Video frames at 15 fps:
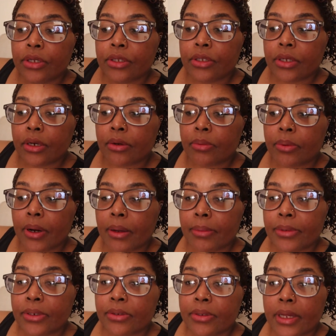so I'll
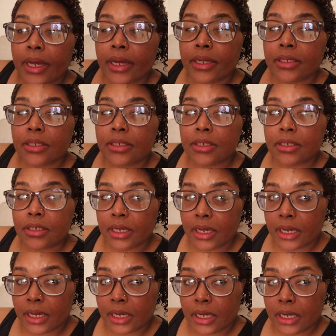probably do that
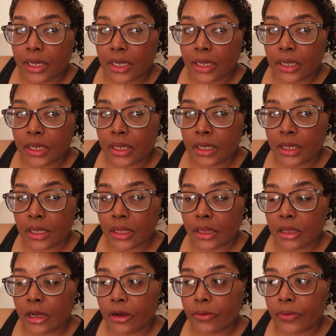today
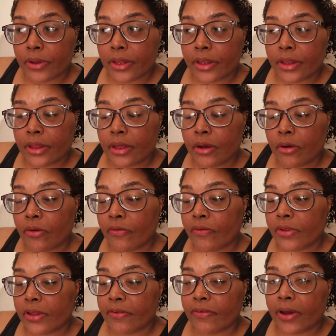along with
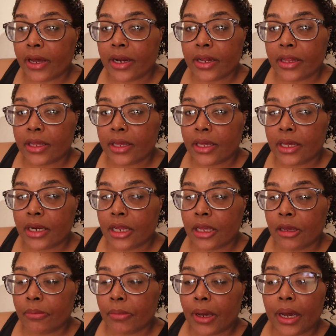hopefully finally
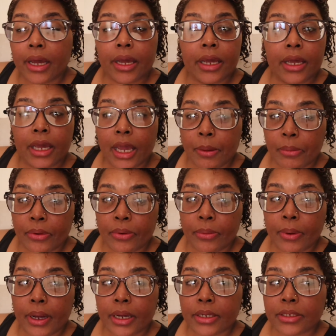getting my cable
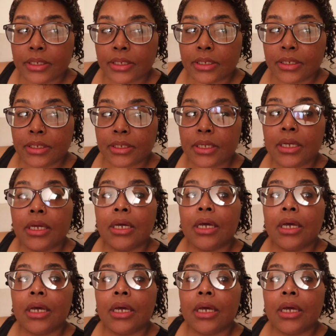boxes